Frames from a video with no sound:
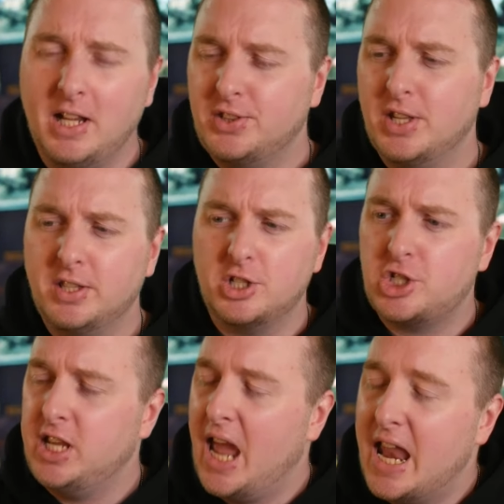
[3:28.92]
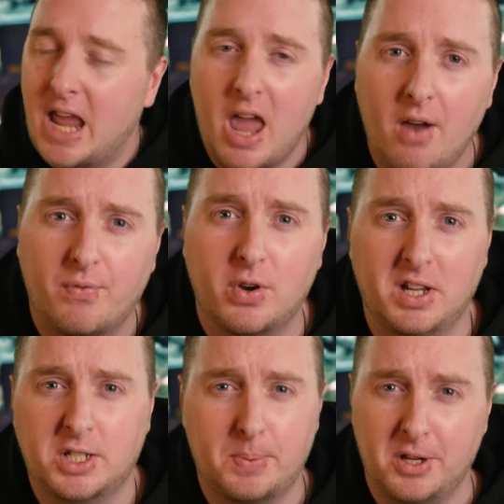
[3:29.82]
anything that she had ever
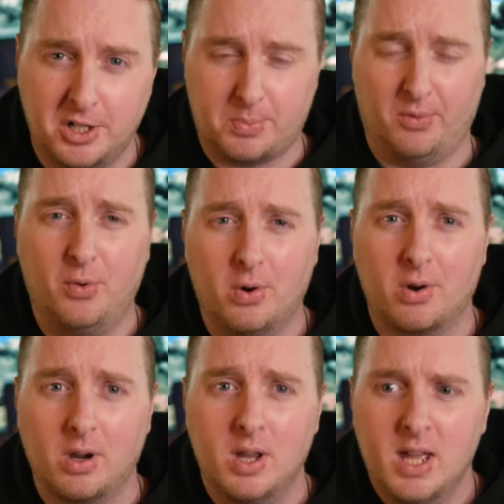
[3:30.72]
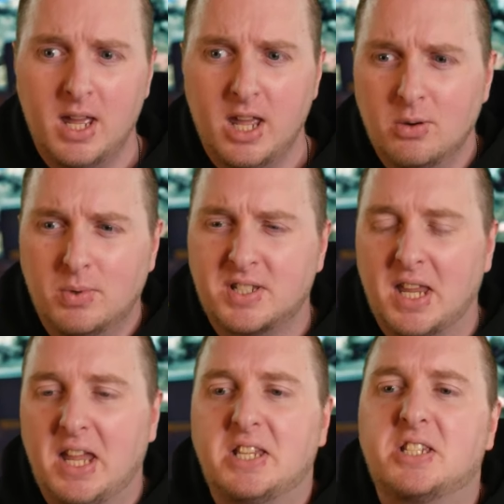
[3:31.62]
experienced before. It was
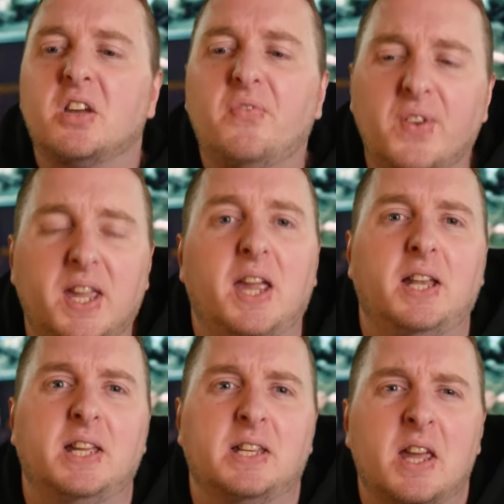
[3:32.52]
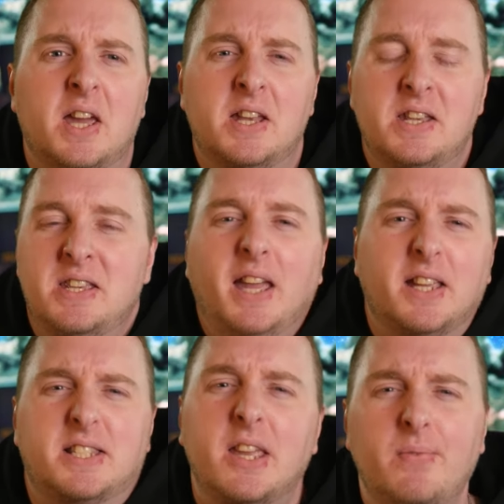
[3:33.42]
a suffocating
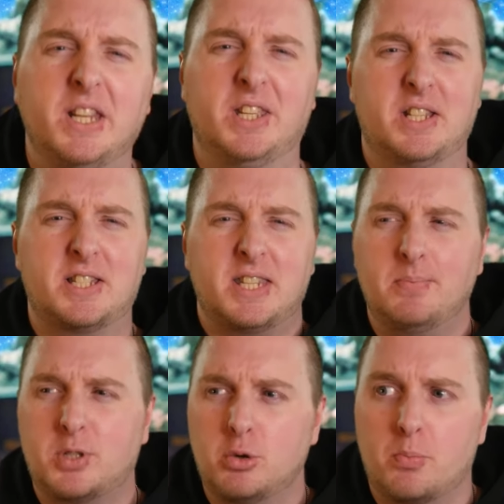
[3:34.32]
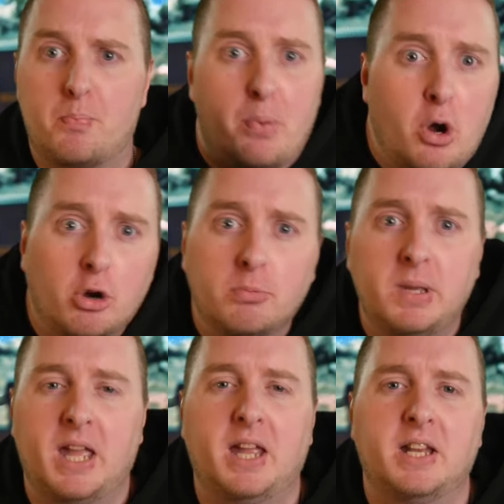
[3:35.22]
negativity that seemed to
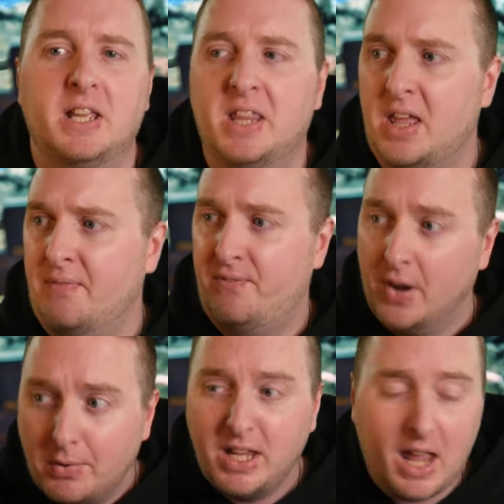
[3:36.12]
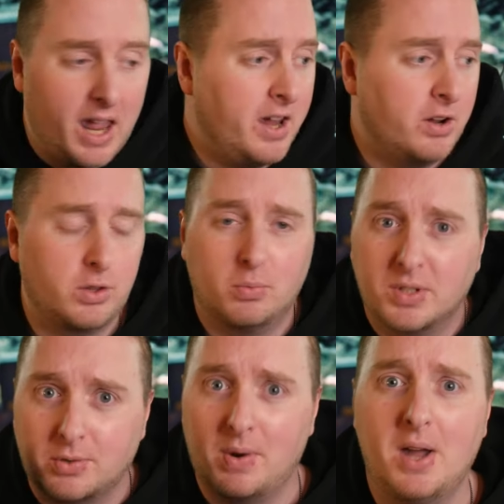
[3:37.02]
permeate in that very air that
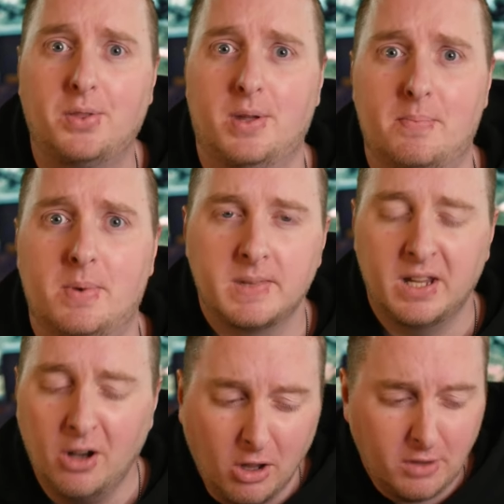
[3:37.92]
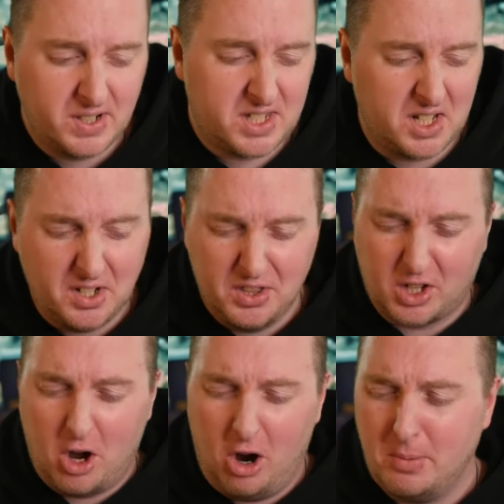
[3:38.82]
was around them. And all of a sudden, the
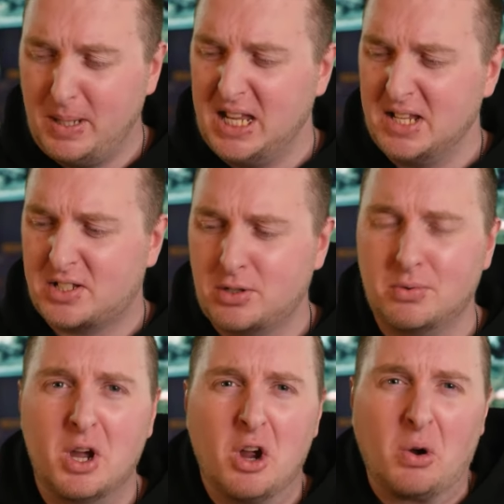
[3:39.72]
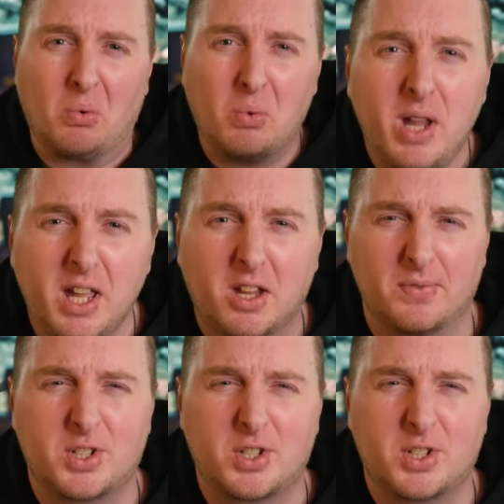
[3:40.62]
car began to reek of